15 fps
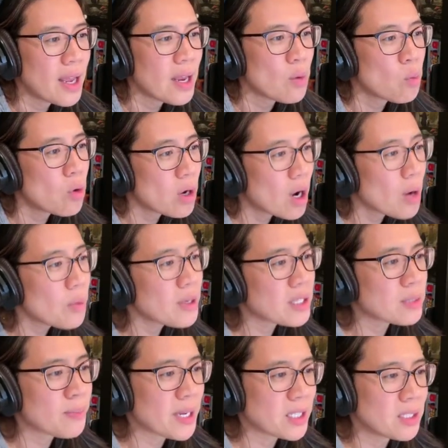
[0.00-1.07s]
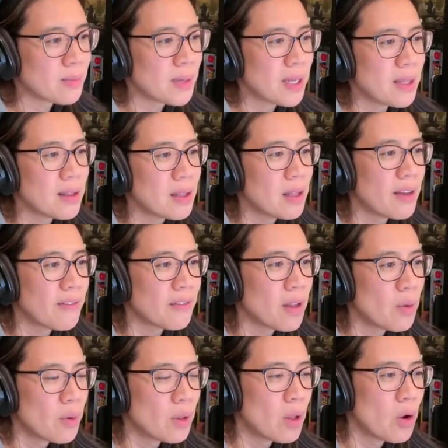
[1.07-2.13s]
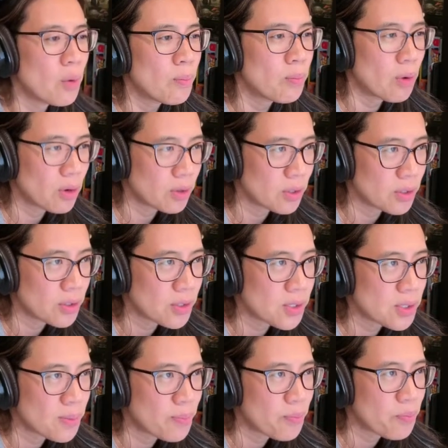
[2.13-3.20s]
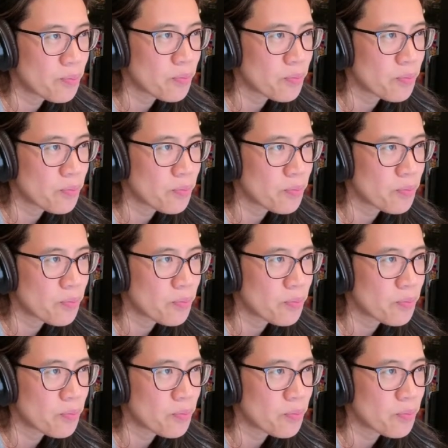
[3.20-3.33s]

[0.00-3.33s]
in what I would expect to be the left lower lobe bronchus.